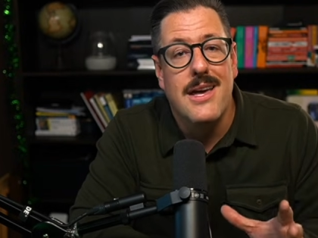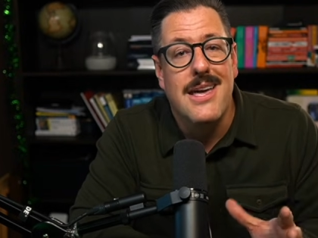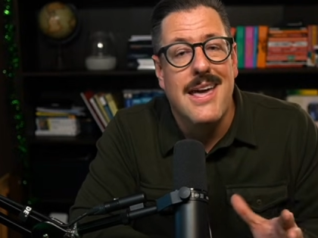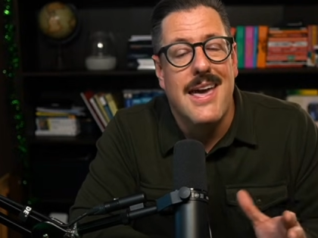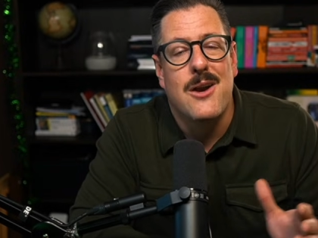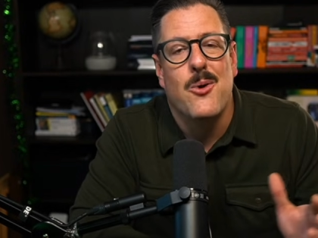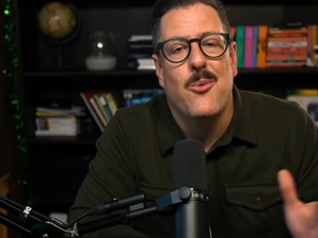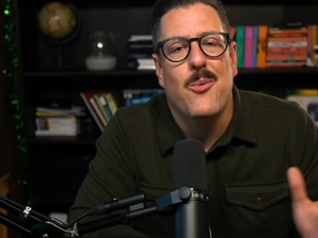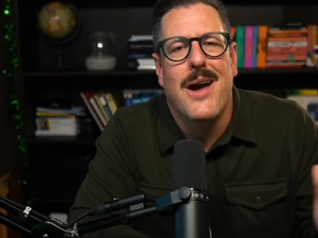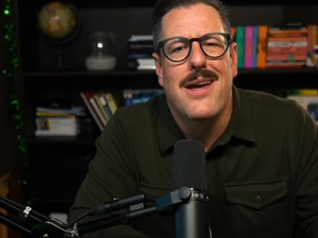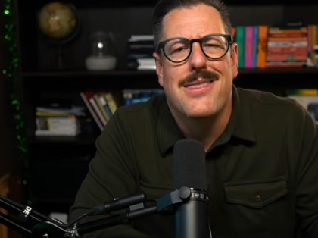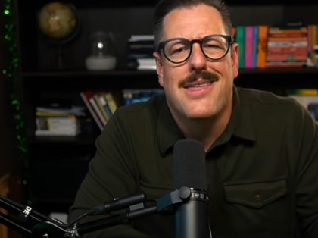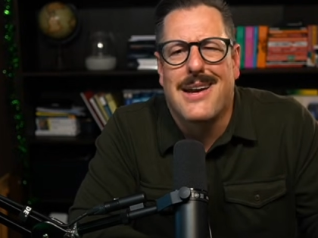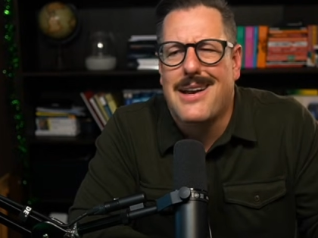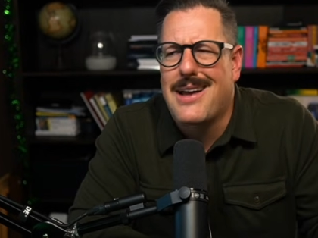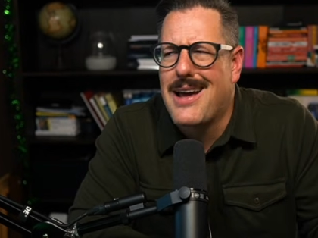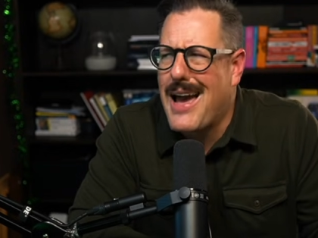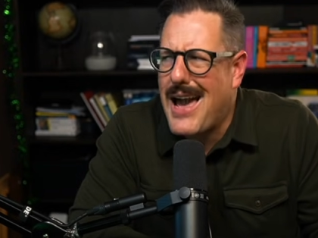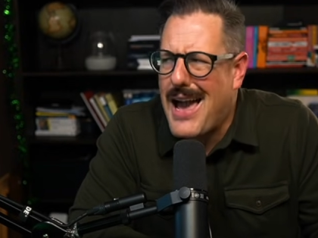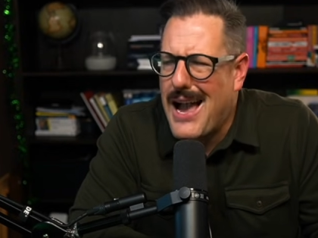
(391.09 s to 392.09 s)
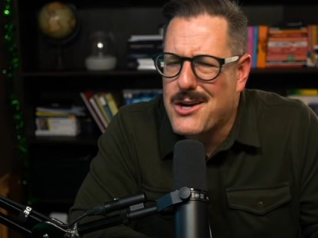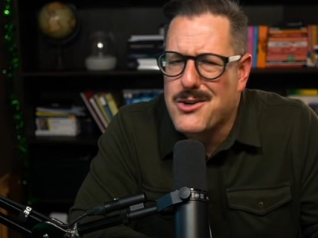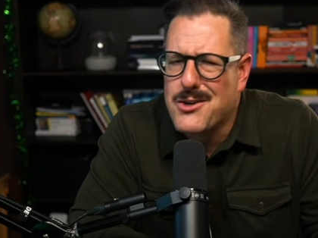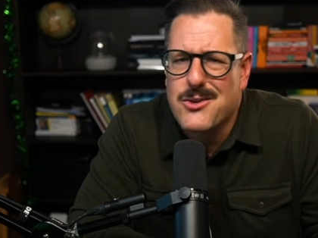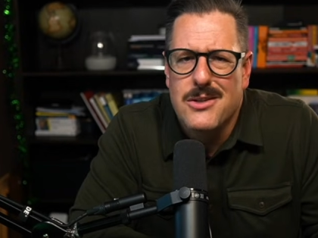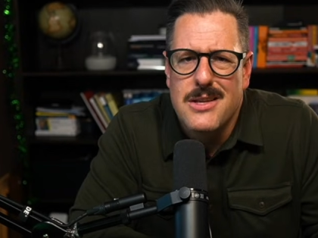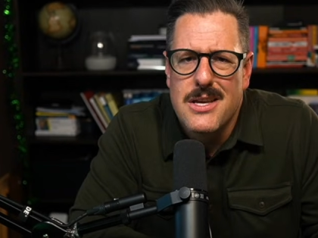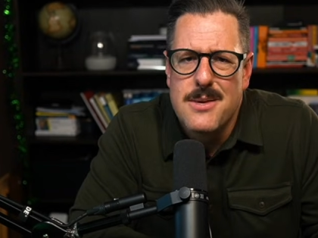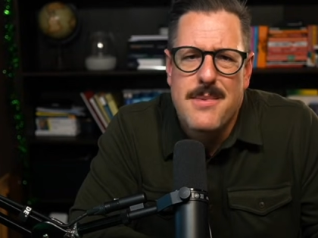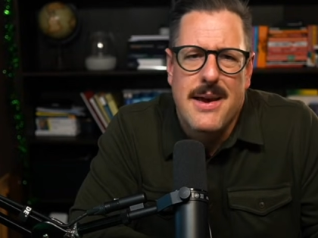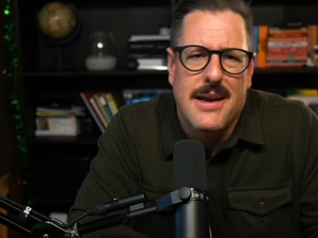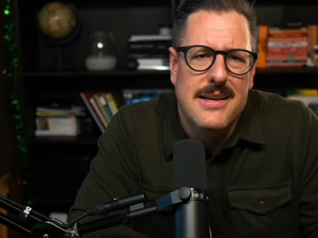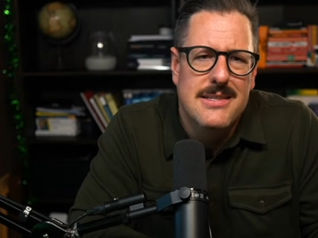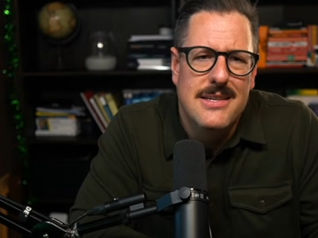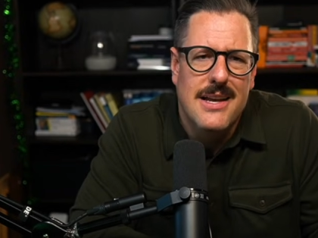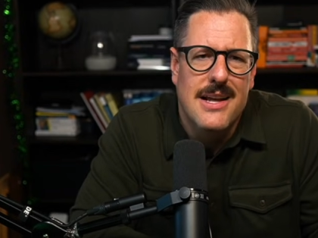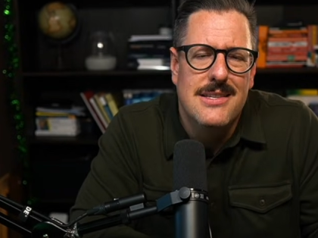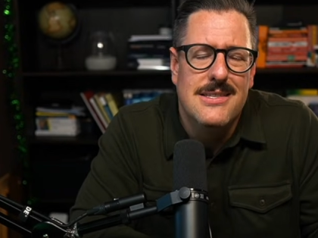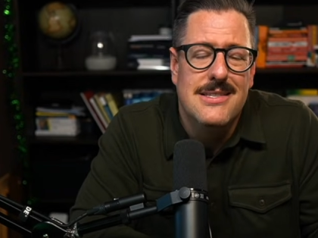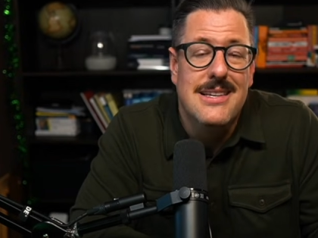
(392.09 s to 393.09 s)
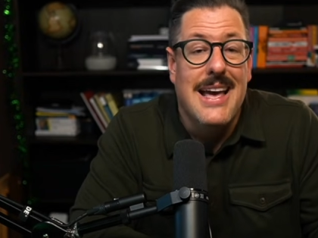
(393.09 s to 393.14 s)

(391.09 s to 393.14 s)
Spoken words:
in a way that actually makes sense